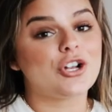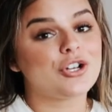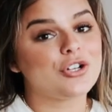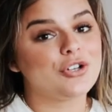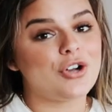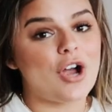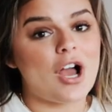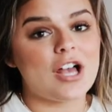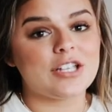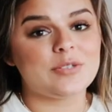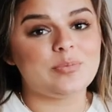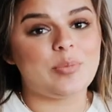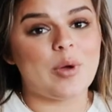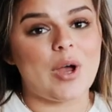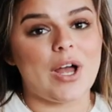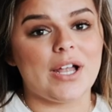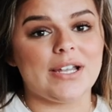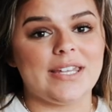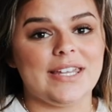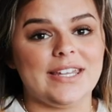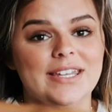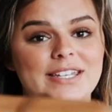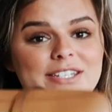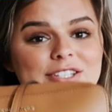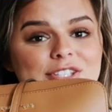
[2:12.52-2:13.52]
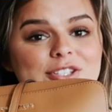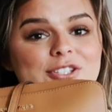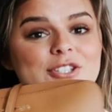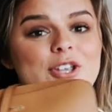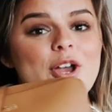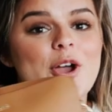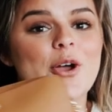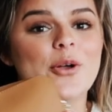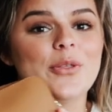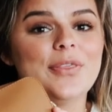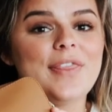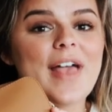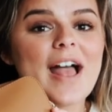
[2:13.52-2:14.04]
crossbody.
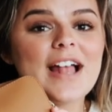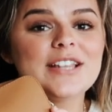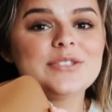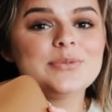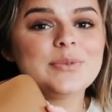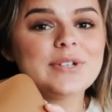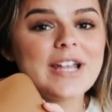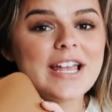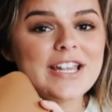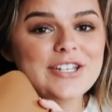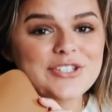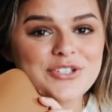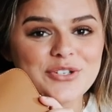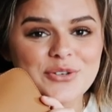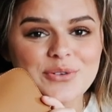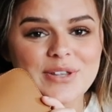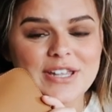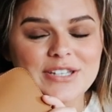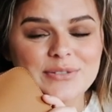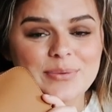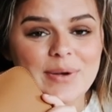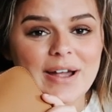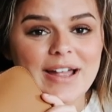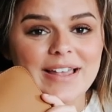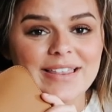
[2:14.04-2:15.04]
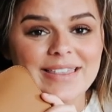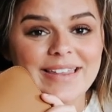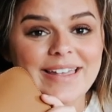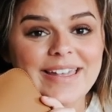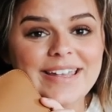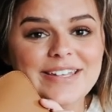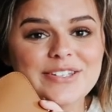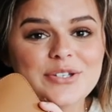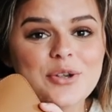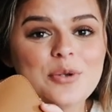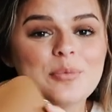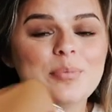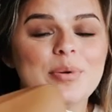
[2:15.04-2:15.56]
So that's what I do. That's why I
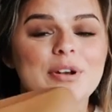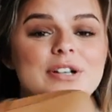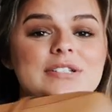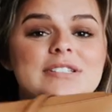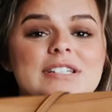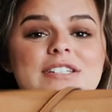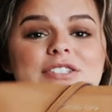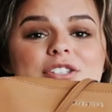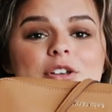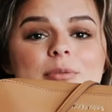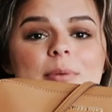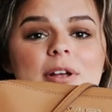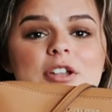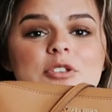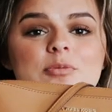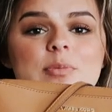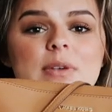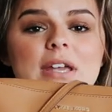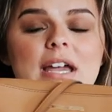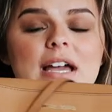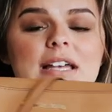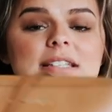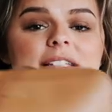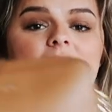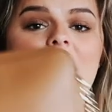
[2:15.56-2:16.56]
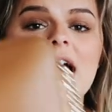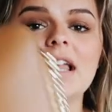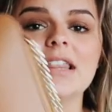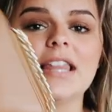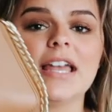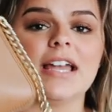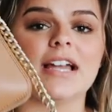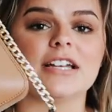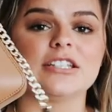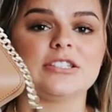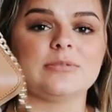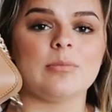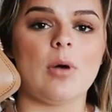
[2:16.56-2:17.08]
like tote purses so much because I
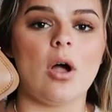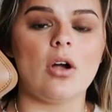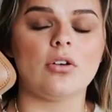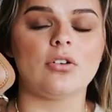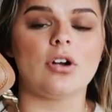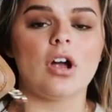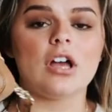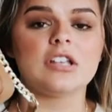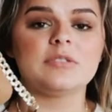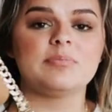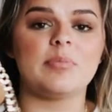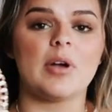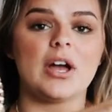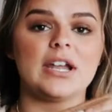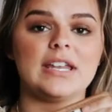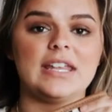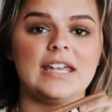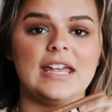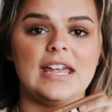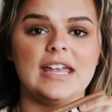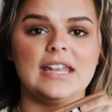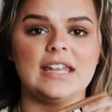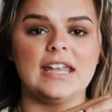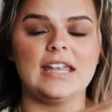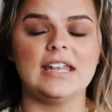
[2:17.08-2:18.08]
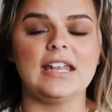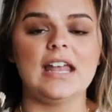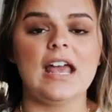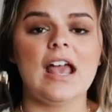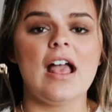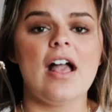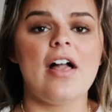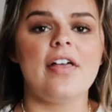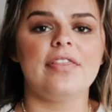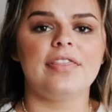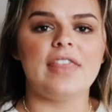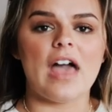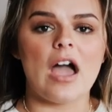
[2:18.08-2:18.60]
like a small crossbody in it.
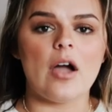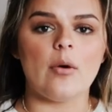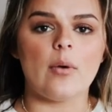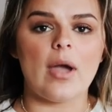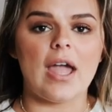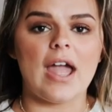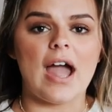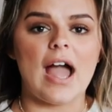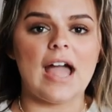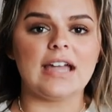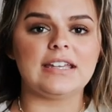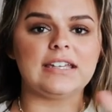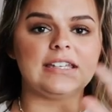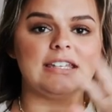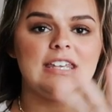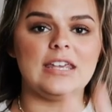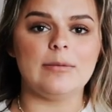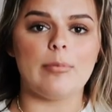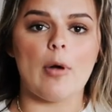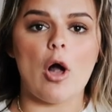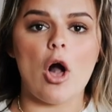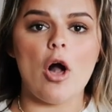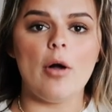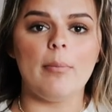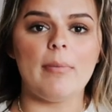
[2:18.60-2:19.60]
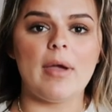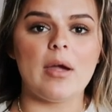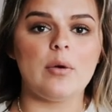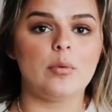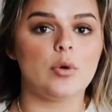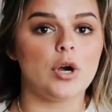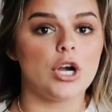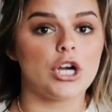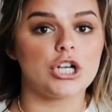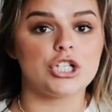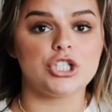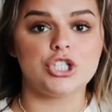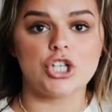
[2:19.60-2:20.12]
That way I can keep all my
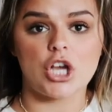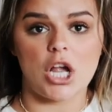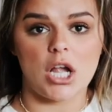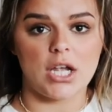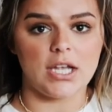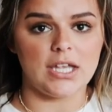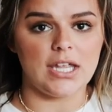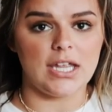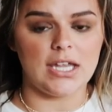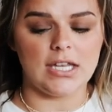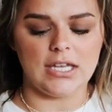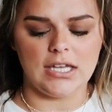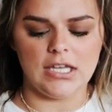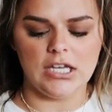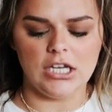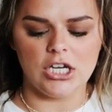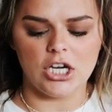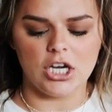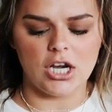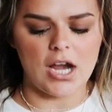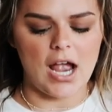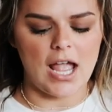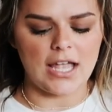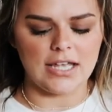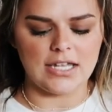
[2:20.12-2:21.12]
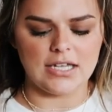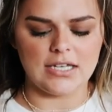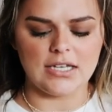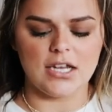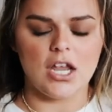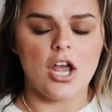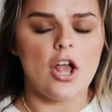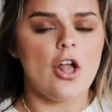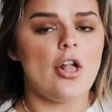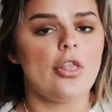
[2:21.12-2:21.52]
work junk in here. I can